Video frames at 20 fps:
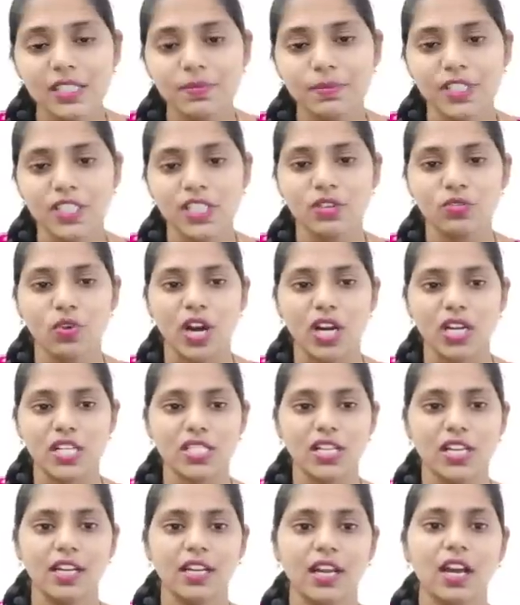in this mission
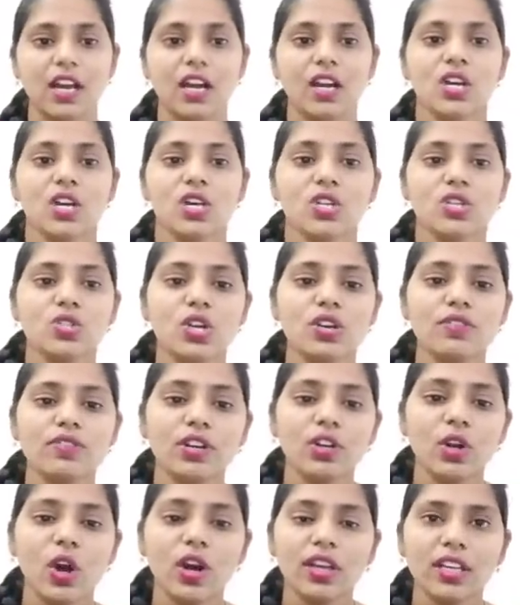Vatsalya. So if
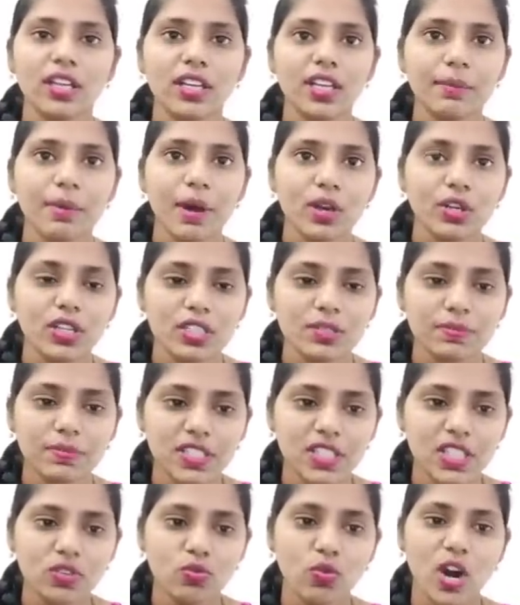you're talking about this
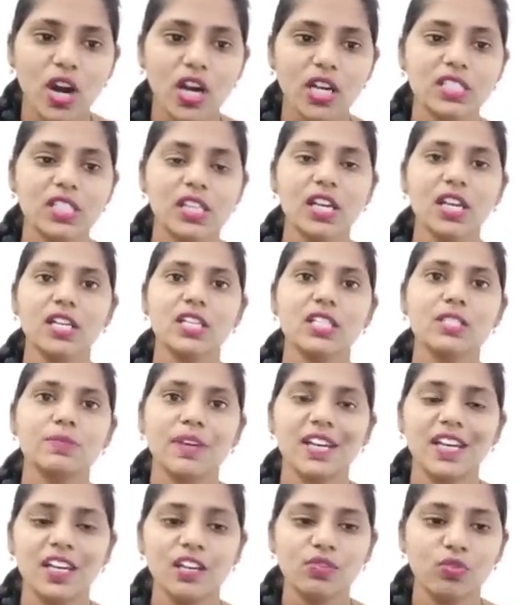mission Vatsalya, it is
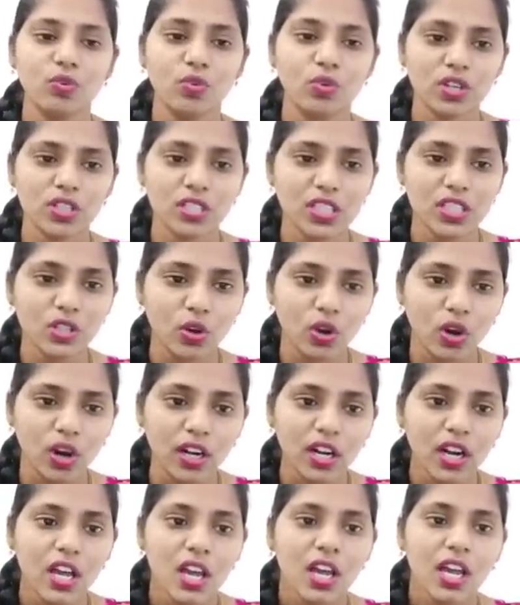mainly focusing
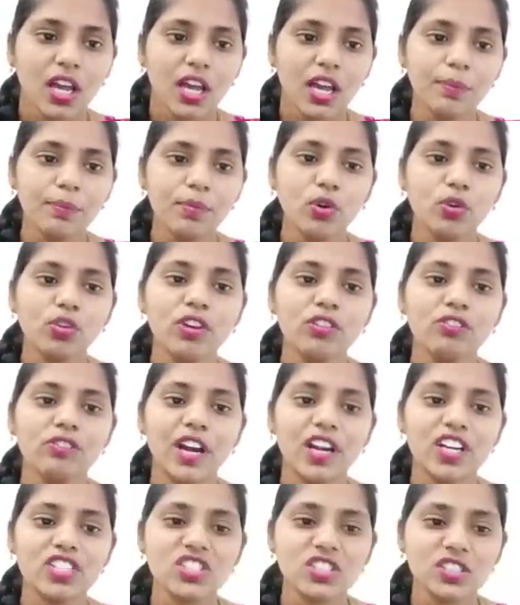on improving
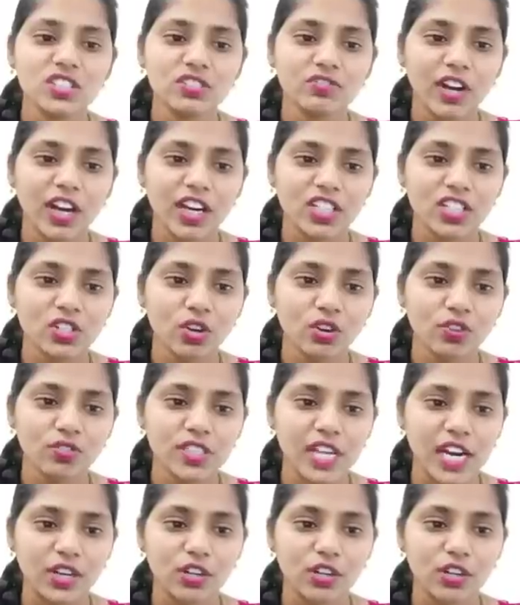function, function of